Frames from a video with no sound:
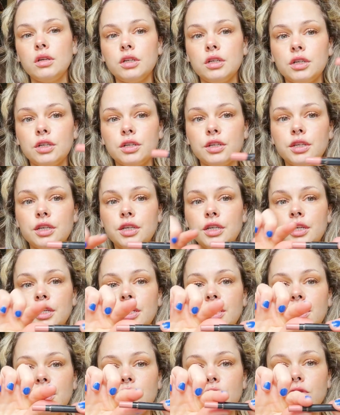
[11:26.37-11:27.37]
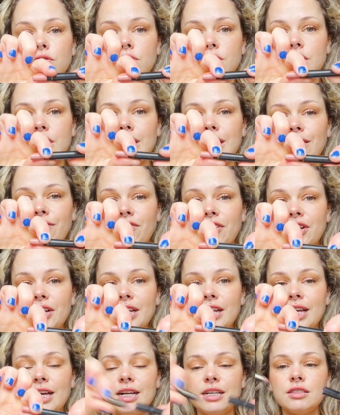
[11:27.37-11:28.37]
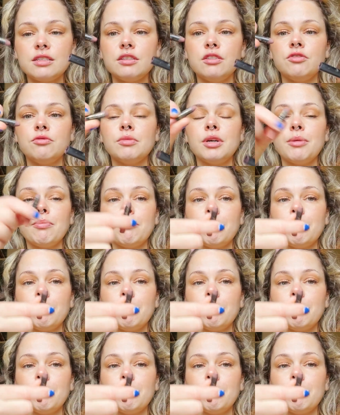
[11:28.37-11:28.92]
Gonna use the very last of my